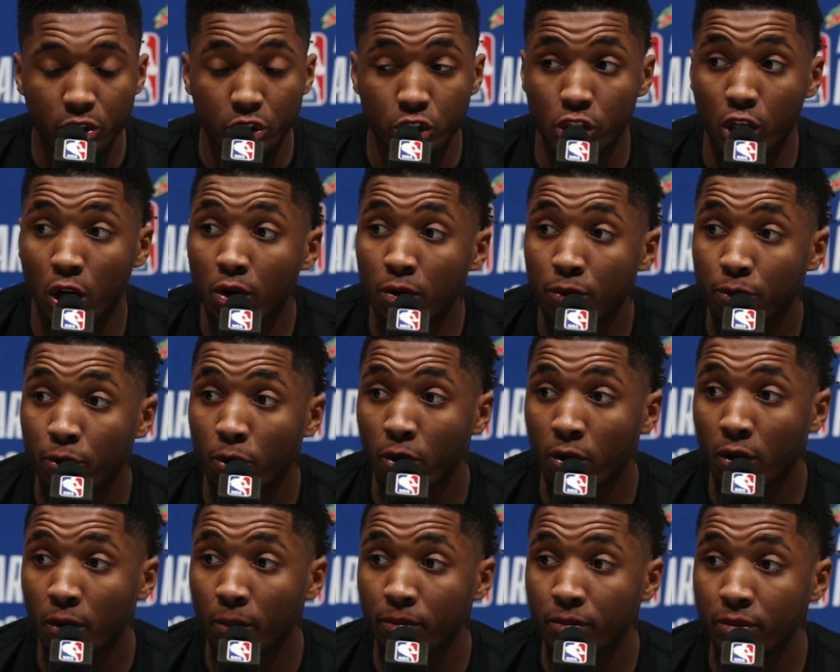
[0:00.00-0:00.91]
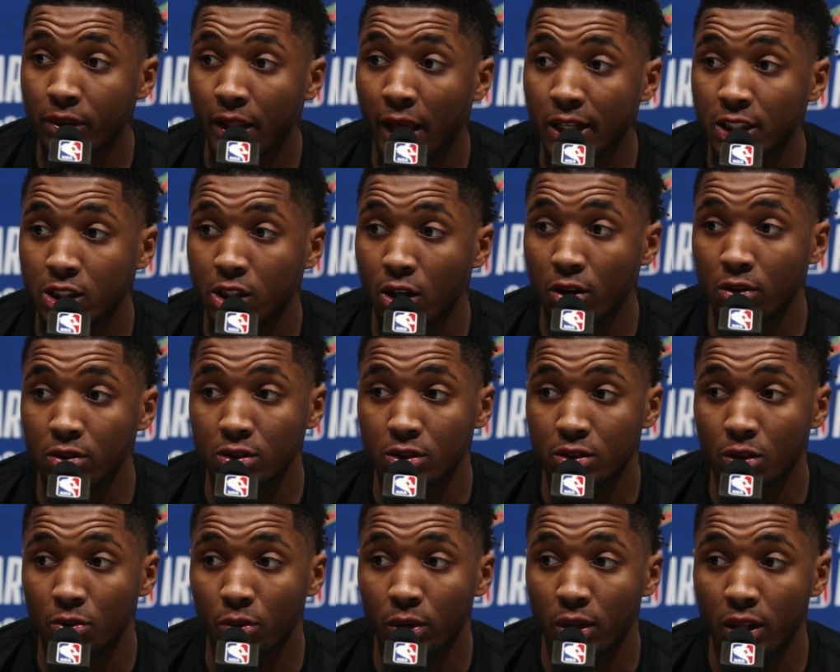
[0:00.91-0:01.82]
show for him, that
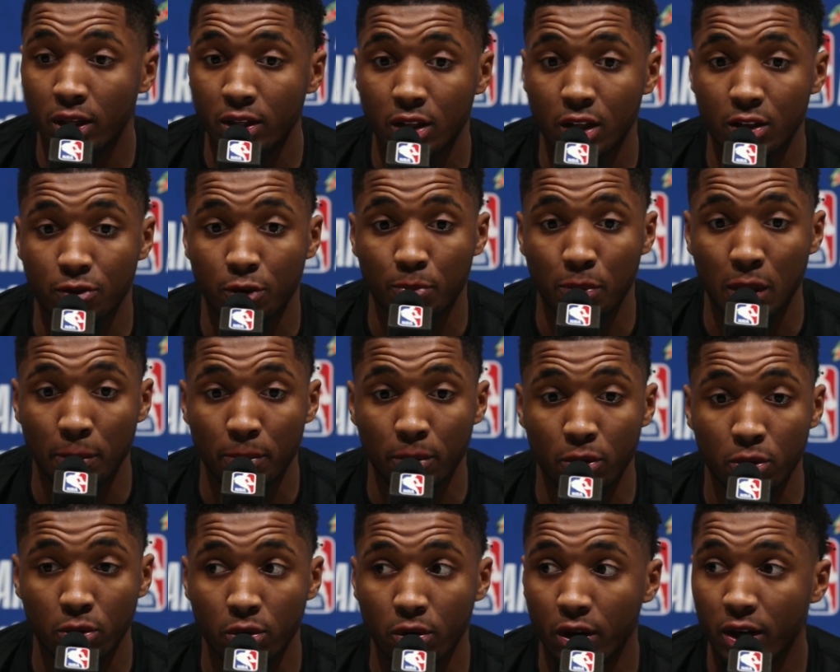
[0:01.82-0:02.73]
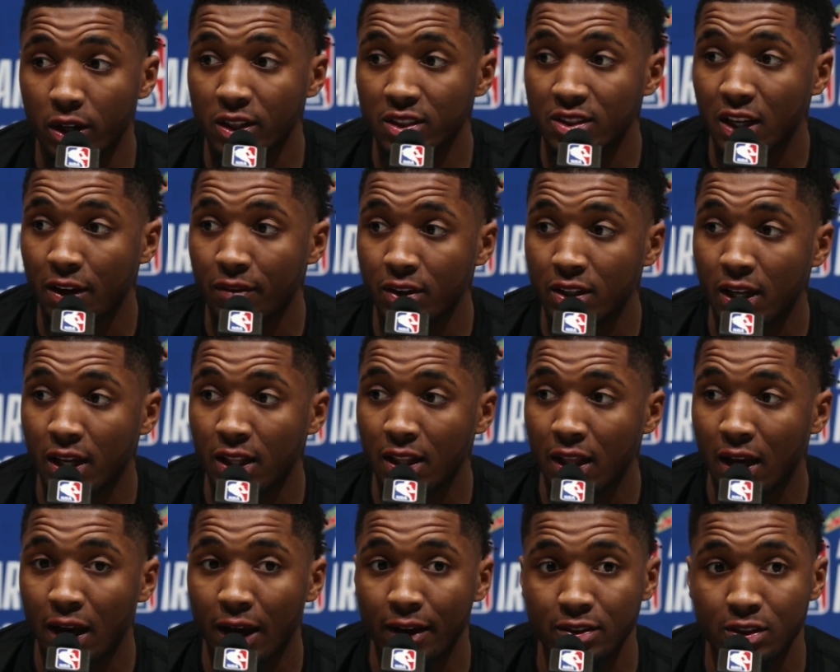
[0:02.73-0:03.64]
shows the willingness for people who are in his everyday
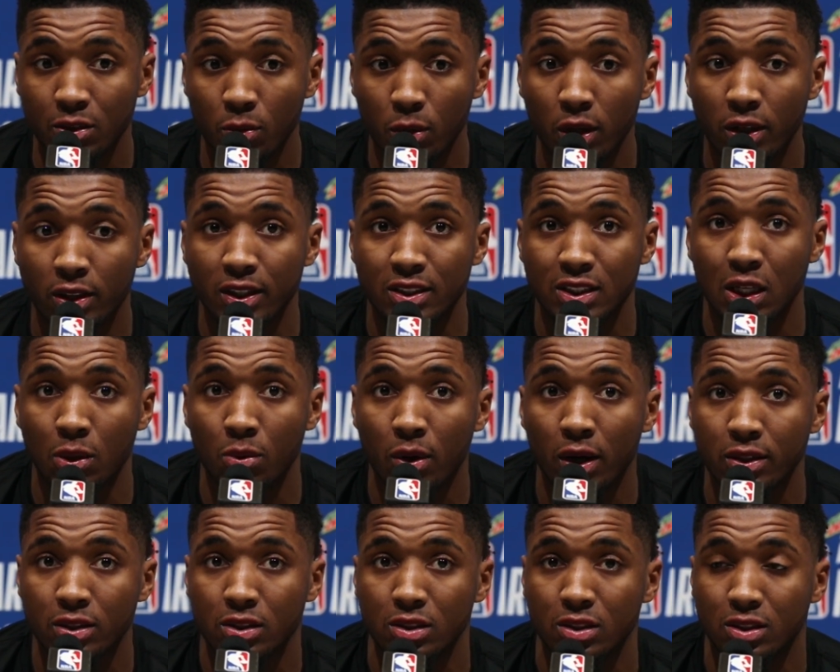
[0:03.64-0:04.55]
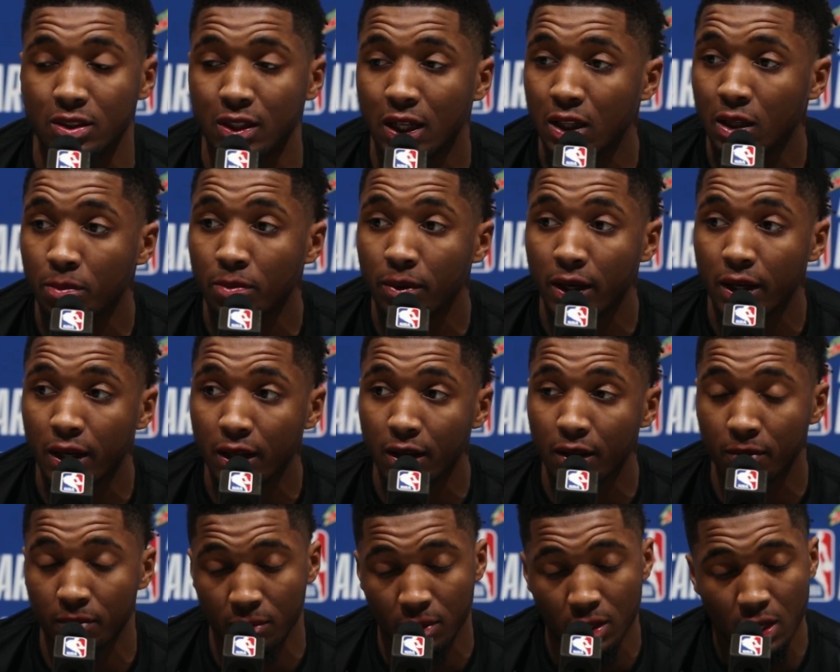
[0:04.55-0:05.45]
lives, the willingness they want to celebrate
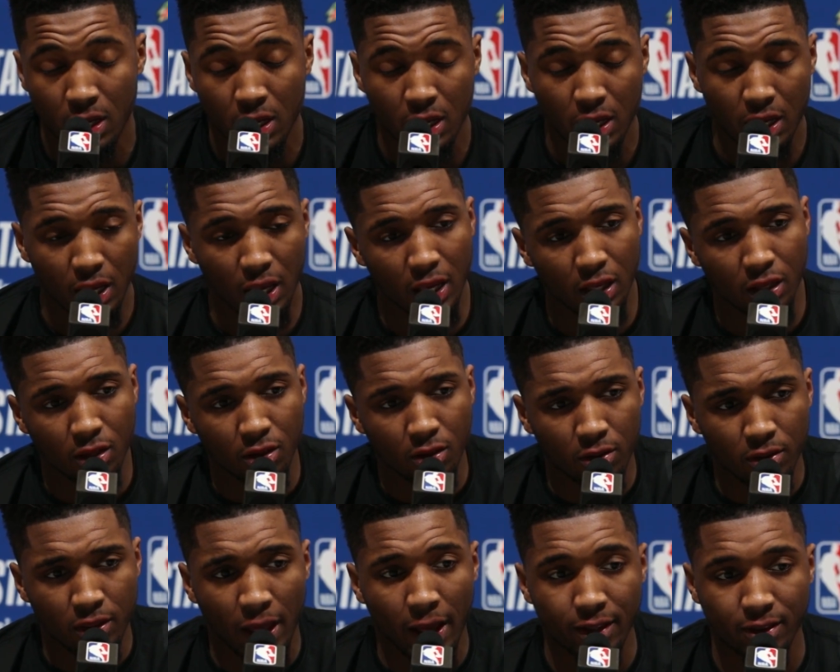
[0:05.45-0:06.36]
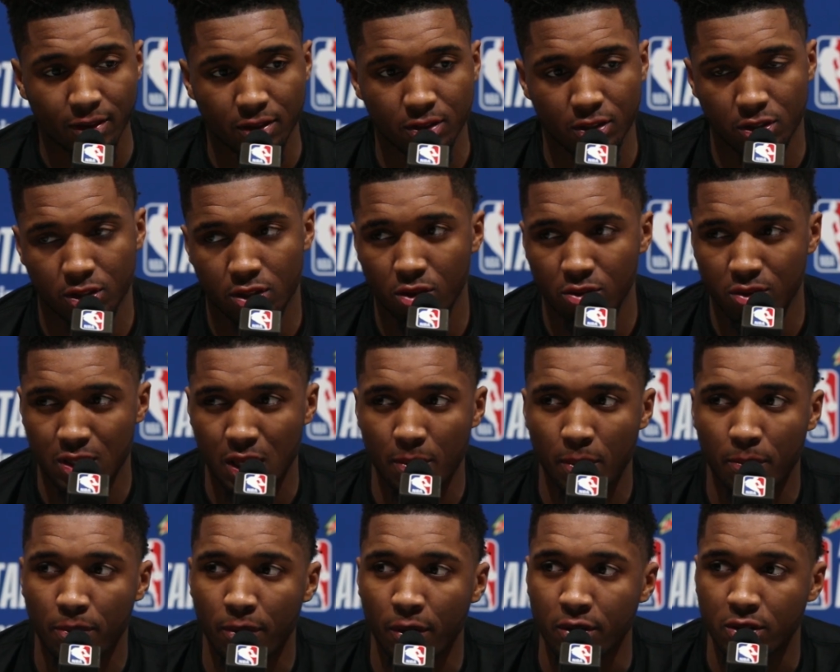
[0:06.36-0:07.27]
him. And, you know, that just shows the
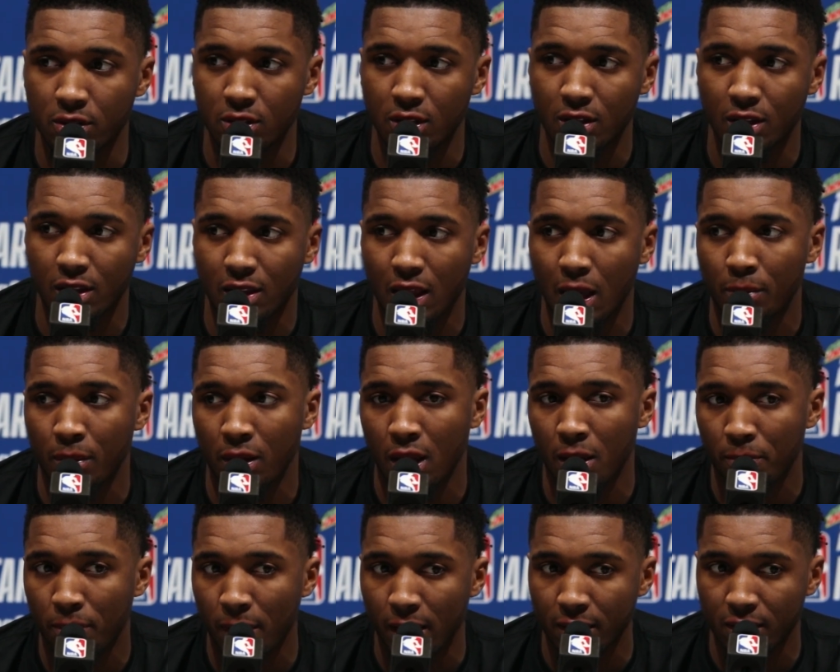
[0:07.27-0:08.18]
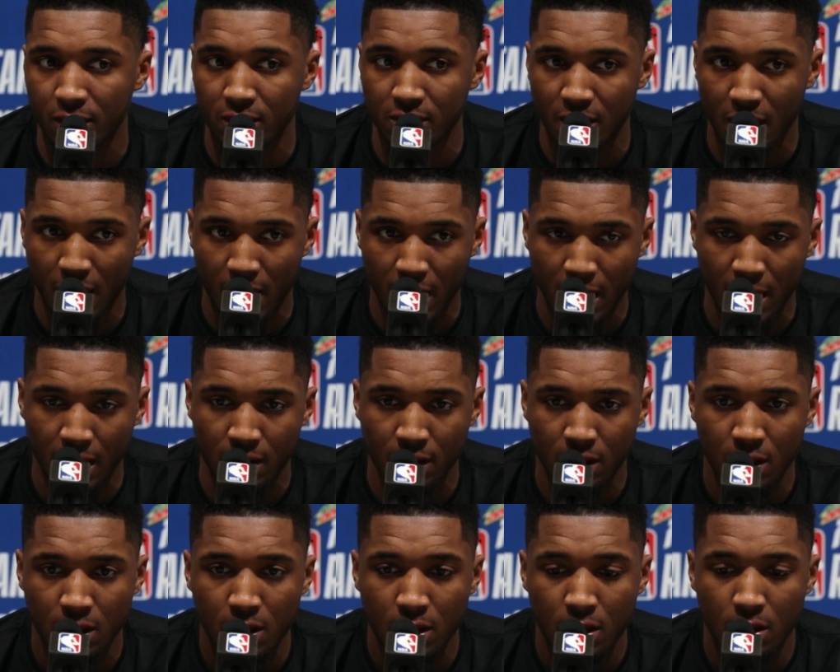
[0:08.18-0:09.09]
type of person and the type of impact he's
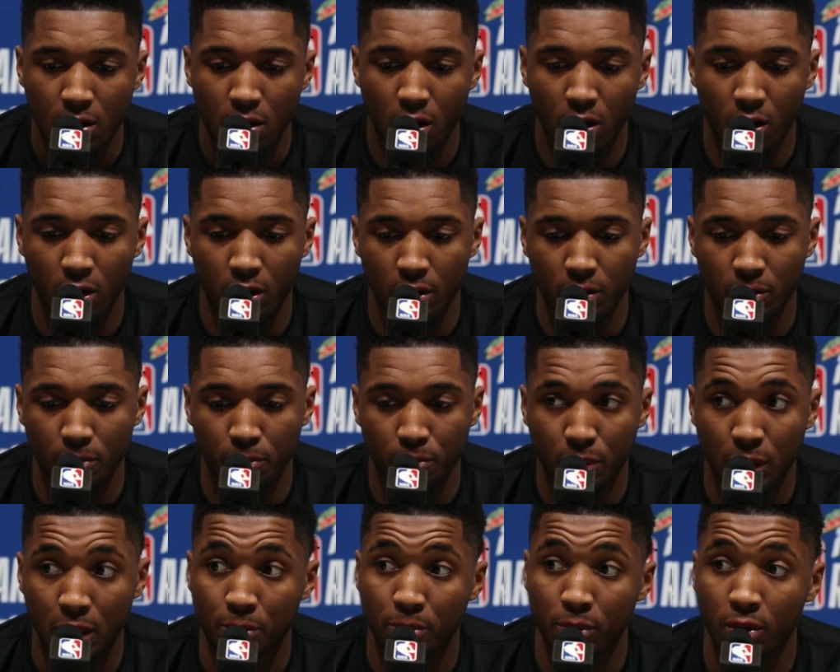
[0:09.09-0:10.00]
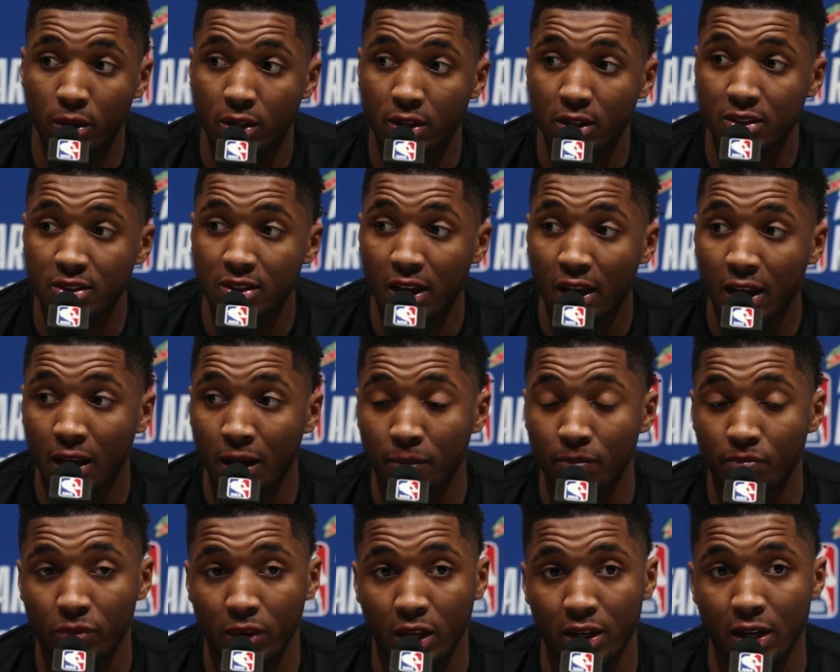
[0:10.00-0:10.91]
had on people in this
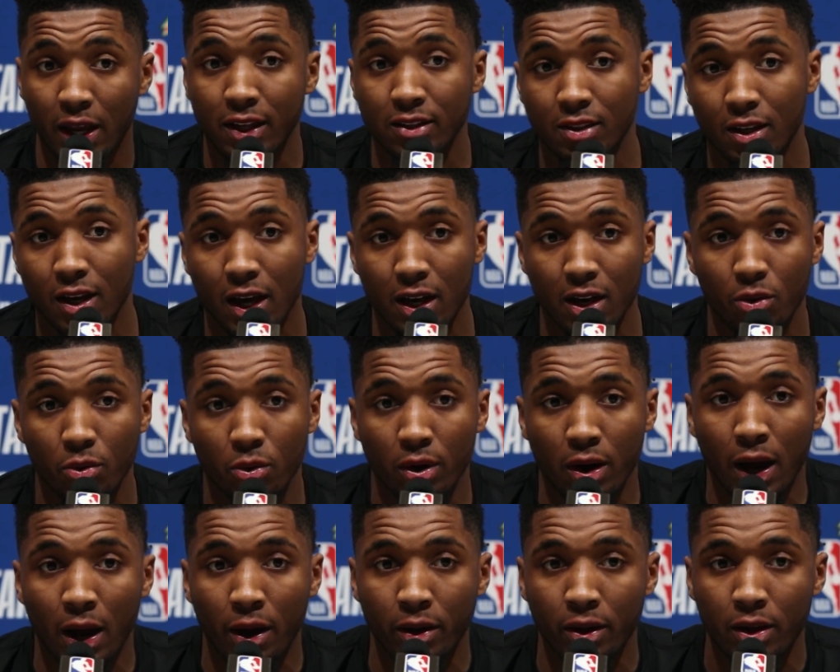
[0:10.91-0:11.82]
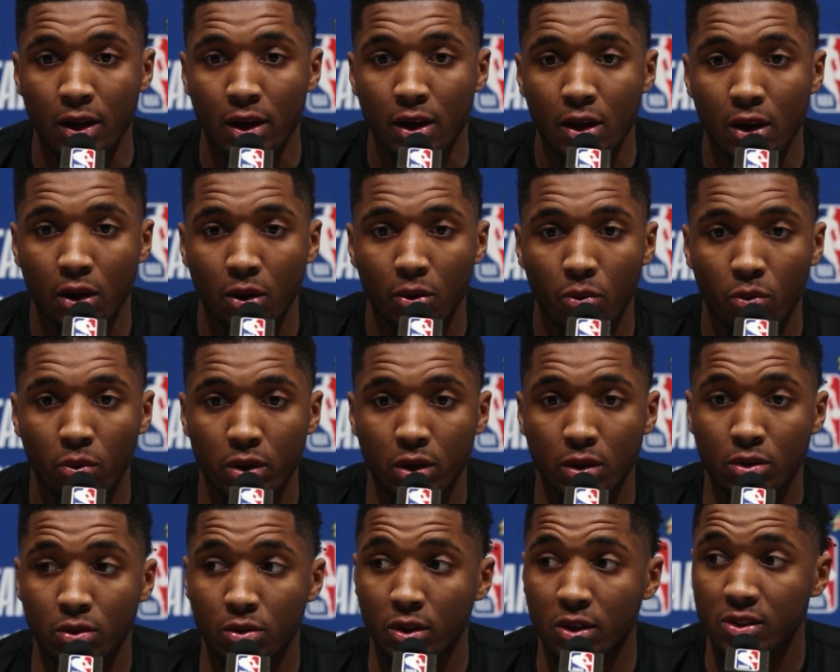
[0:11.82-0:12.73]
game. And that's kind of where I
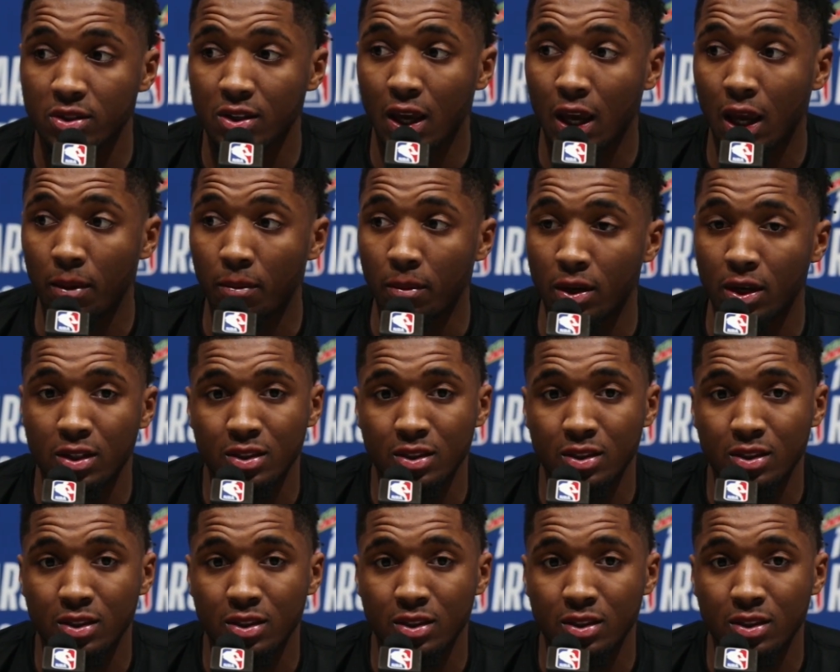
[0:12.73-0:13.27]
want to do the same.